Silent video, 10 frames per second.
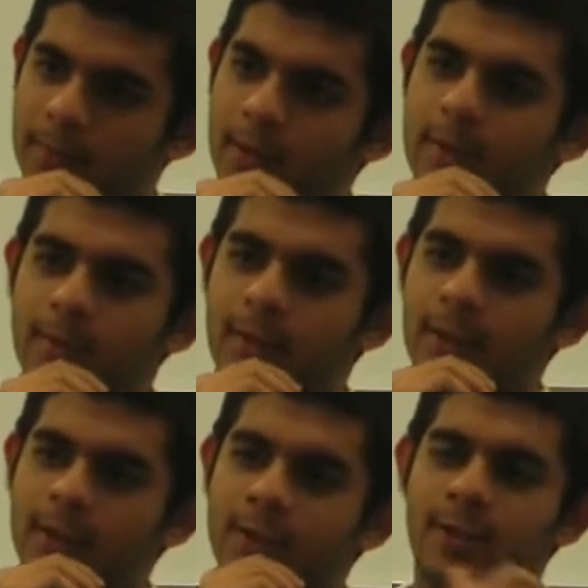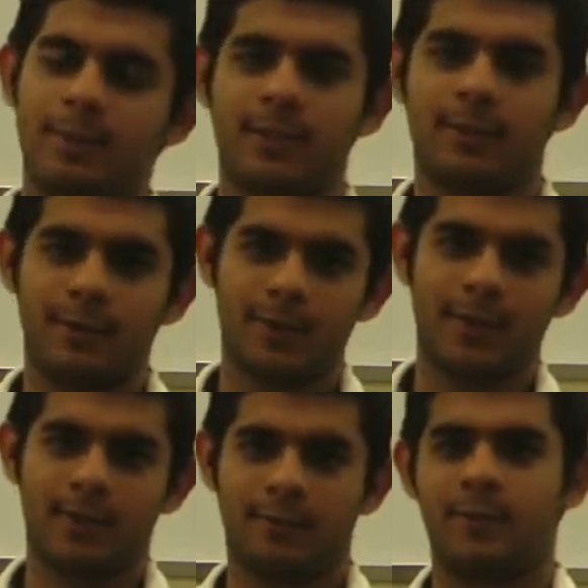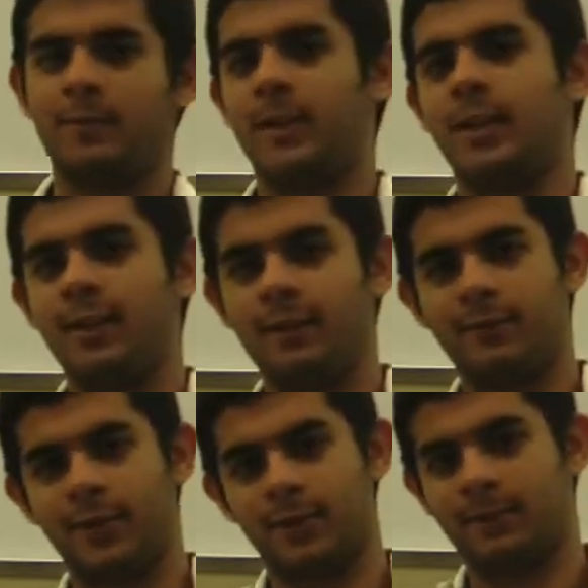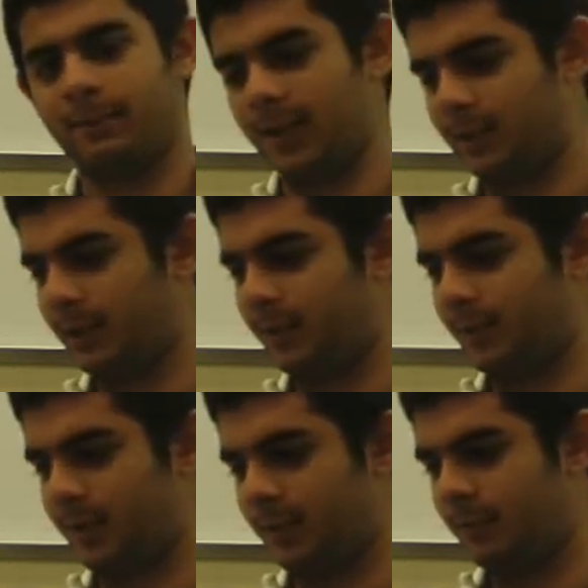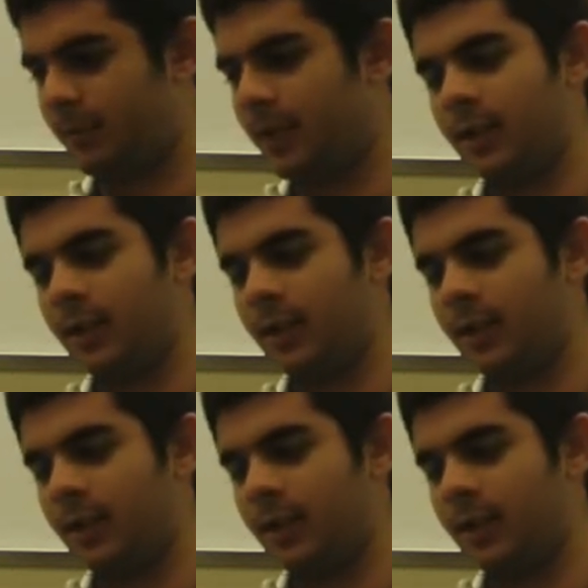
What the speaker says: internships are sort of seen as a formality for the companies that offer them.